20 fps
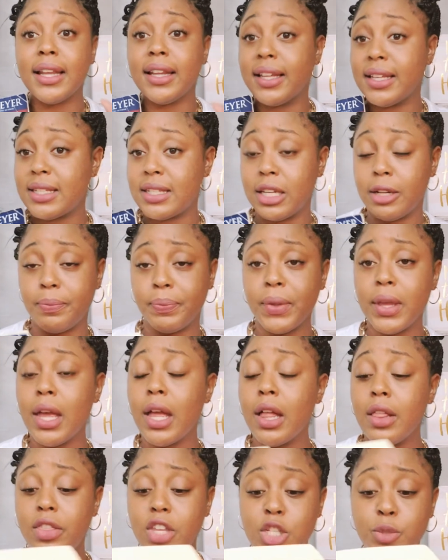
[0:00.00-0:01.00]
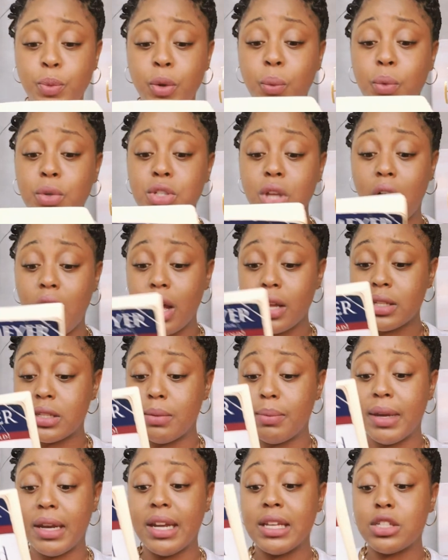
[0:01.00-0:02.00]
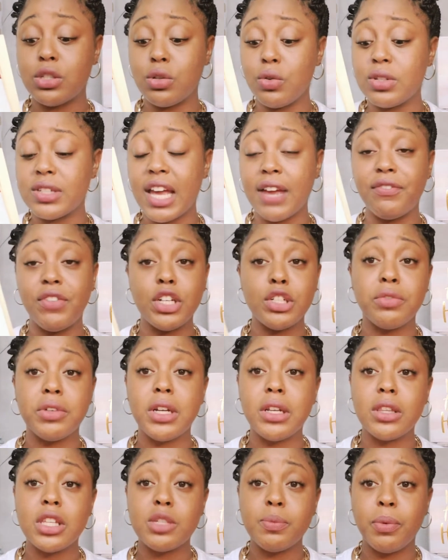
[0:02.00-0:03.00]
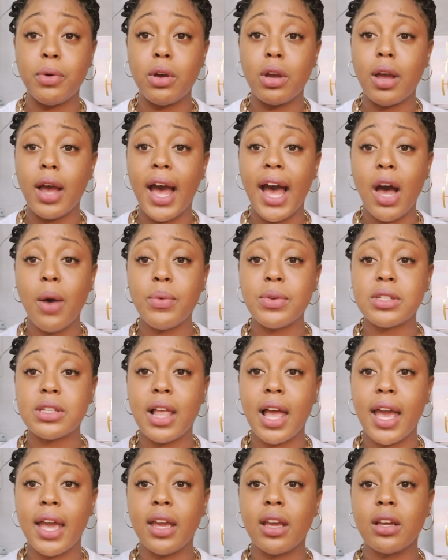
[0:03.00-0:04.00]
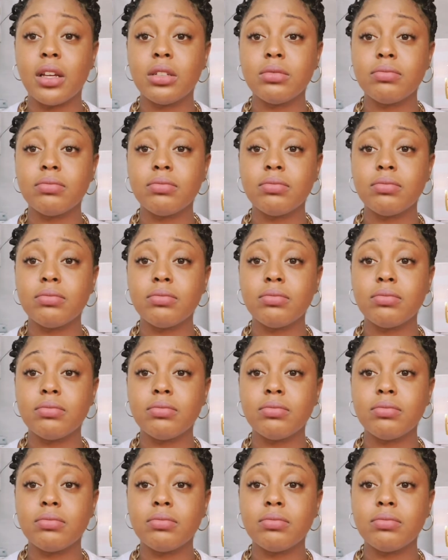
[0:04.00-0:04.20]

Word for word: Listen, this book was awesome. And as soon as I finished reading this book, I was like,